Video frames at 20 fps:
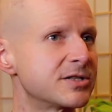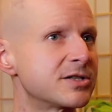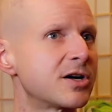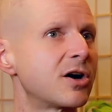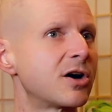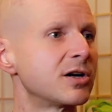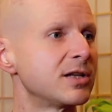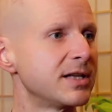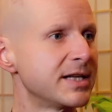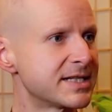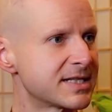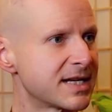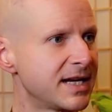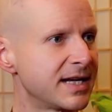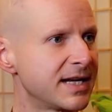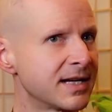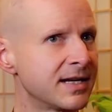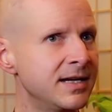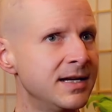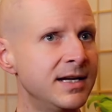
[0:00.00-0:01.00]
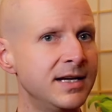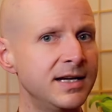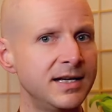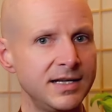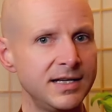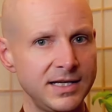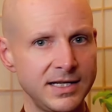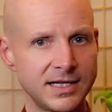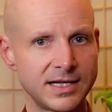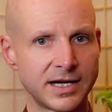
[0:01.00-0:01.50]
mm. are listening.
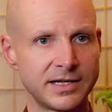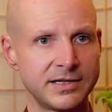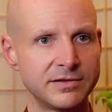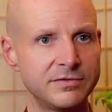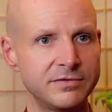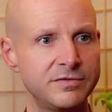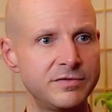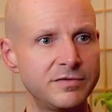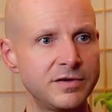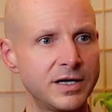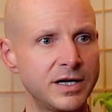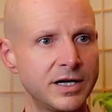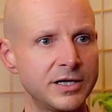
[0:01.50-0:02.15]
He kind of